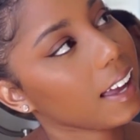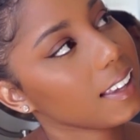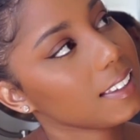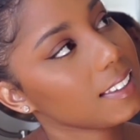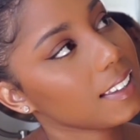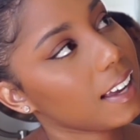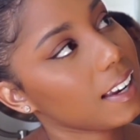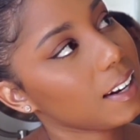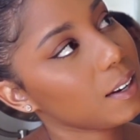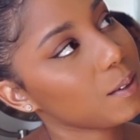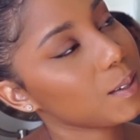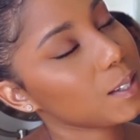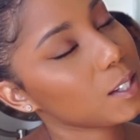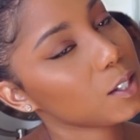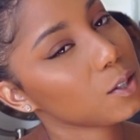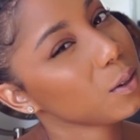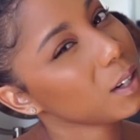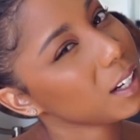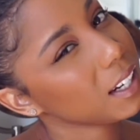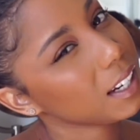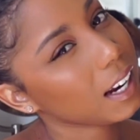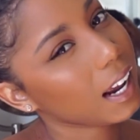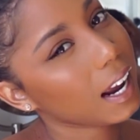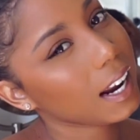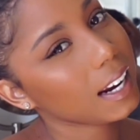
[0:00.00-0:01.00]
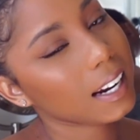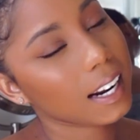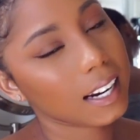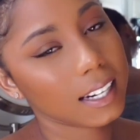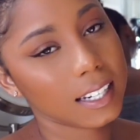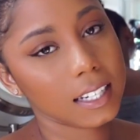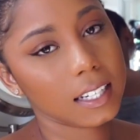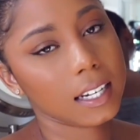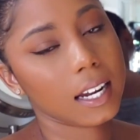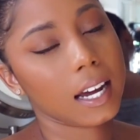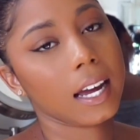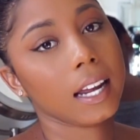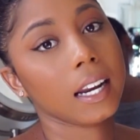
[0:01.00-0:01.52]
I said, it was
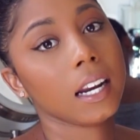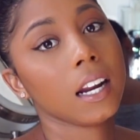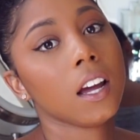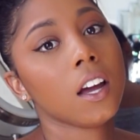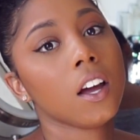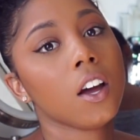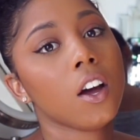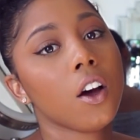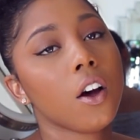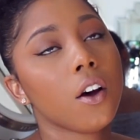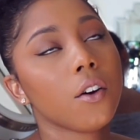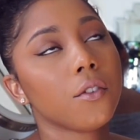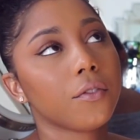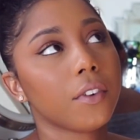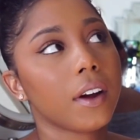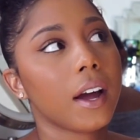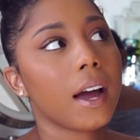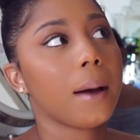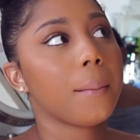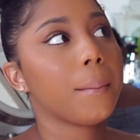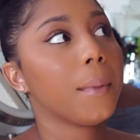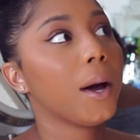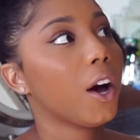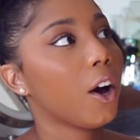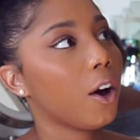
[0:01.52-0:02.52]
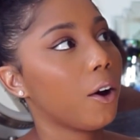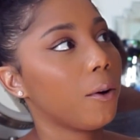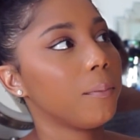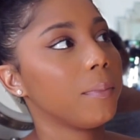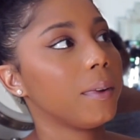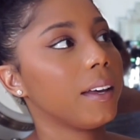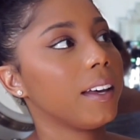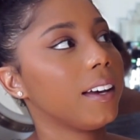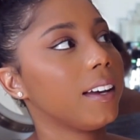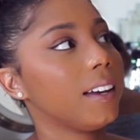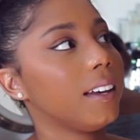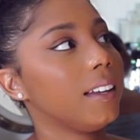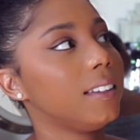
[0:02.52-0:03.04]
$29.99 from
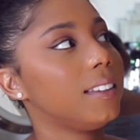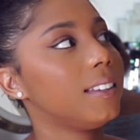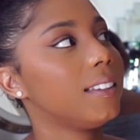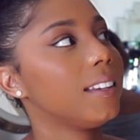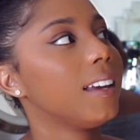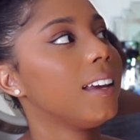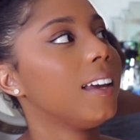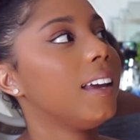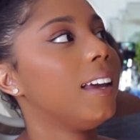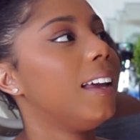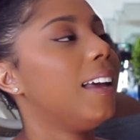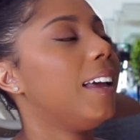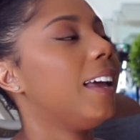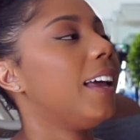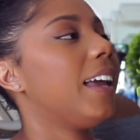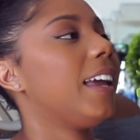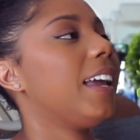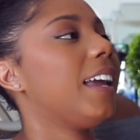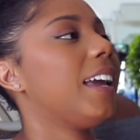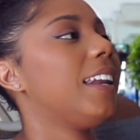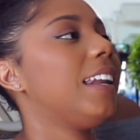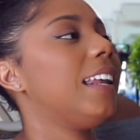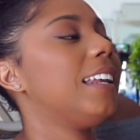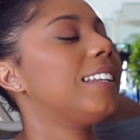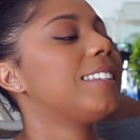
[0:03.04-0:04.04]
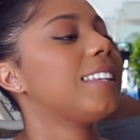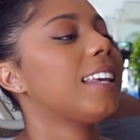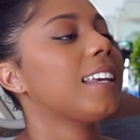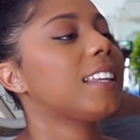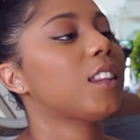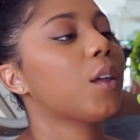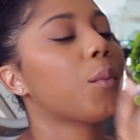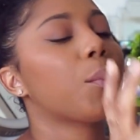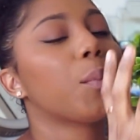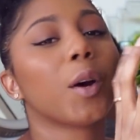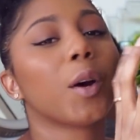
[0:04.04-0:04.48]
HomeGoods, and it's like the